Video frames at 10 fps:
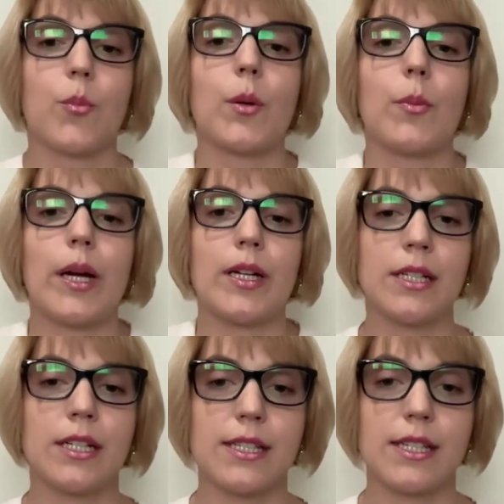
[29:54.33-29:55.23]

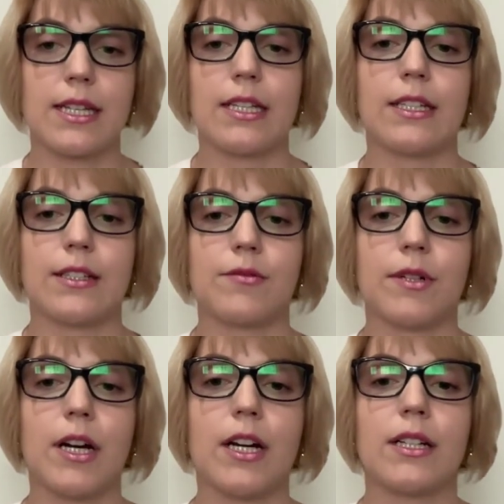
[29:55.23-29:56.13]
preparedness in that
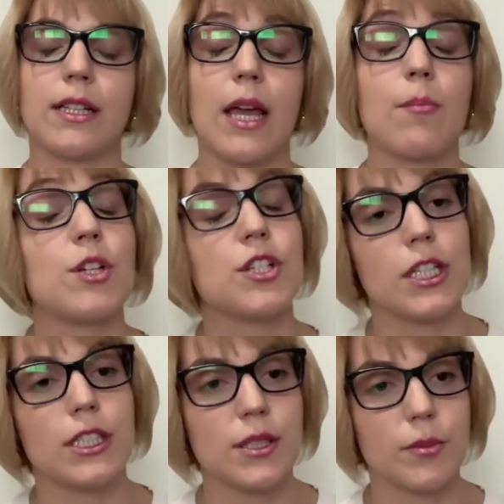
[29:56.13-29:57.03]
regard can be
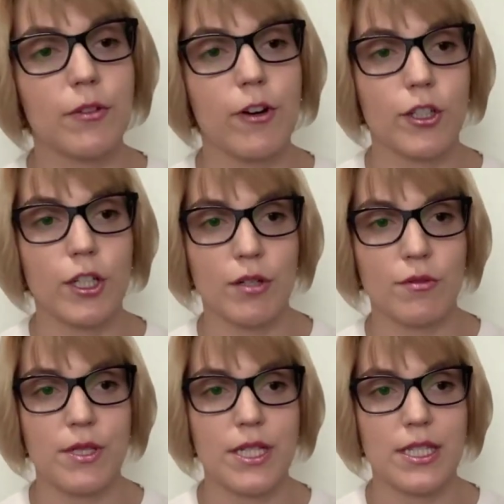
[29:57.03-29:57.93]
shared with other
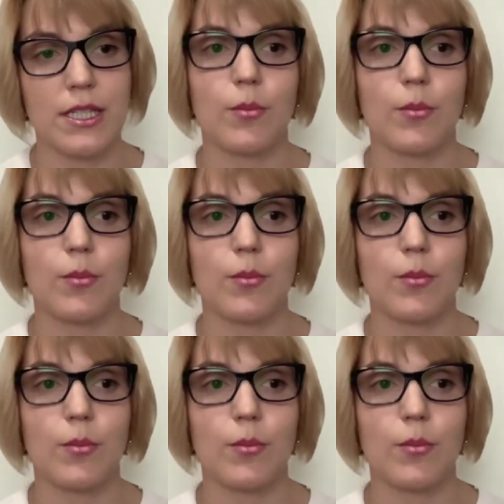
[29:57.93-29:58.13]
countries,